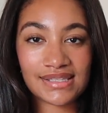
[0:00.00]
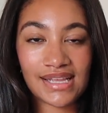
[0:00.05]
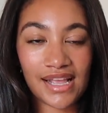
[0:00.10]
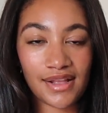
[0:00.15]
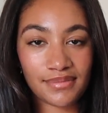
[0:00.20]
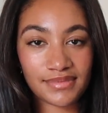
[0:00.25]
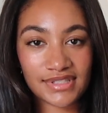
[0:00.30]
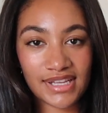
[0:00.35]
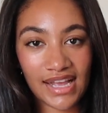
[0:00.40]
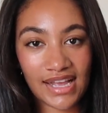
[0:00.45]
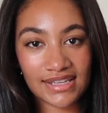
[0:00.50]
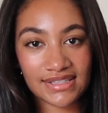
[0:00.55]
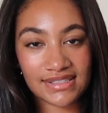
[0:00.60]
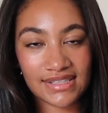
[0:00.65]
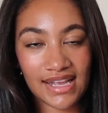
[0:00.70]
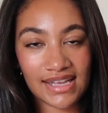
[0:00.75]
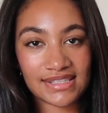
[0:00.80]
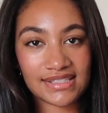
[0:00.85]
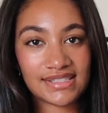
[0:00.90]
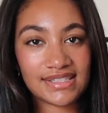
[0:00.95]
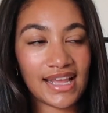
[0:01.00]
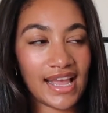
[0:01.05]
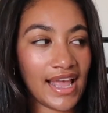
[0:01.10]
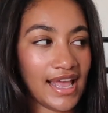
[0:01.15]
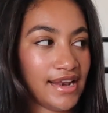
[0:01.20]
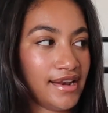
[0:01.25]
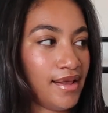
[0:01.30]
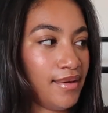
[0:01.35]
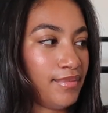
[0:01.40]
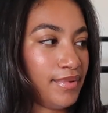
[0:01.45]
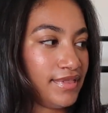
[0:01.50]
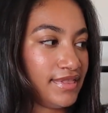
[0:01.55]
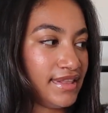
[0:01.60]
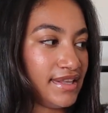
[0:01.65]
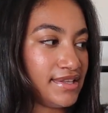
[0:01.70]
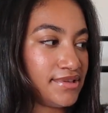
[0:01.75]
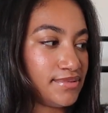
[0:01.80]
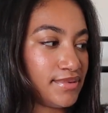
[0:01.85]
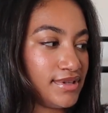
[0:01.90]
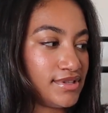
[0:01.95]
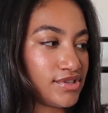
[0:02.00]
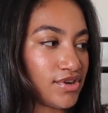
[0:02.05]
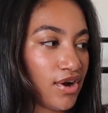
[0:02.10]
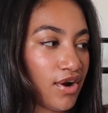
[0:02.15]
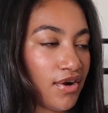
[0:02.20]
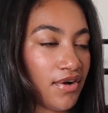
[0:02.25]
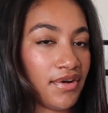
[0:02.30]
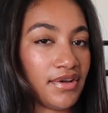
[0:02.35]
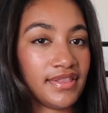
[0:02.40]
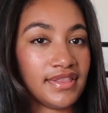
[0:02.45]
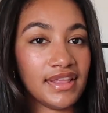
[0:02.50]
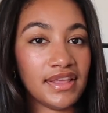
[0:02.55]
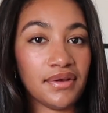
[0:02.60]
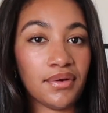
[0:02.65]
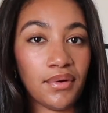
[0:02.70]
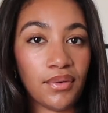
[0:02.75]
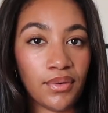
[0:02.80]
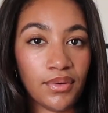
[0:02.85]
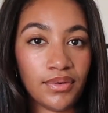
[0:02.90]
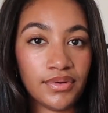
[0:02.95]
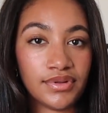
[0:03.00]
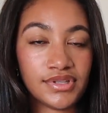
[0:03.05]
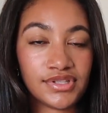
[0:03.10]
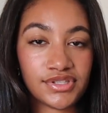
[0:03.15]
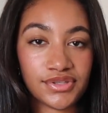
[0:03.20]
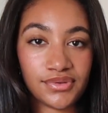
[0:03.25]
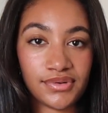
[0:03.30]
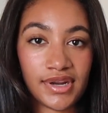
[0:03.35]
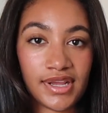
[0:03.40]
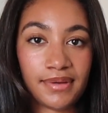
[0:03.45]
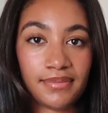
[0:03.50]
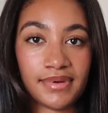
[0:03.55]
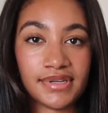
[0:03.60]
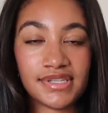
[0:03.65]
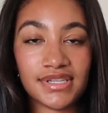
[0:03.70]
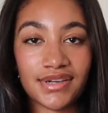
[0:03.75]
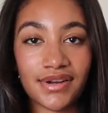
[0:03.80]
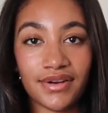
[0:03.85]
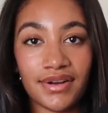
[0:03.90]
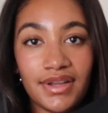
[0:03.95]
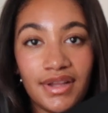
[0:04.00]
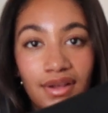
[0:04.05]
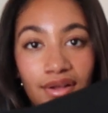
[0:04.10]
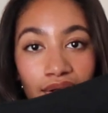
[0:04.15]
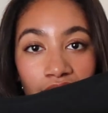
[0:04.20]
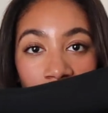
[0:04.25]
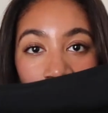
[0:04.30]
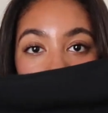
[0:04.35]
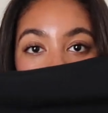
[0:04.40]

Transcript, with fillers: same size, size 10, but these ones are the hold suiting material.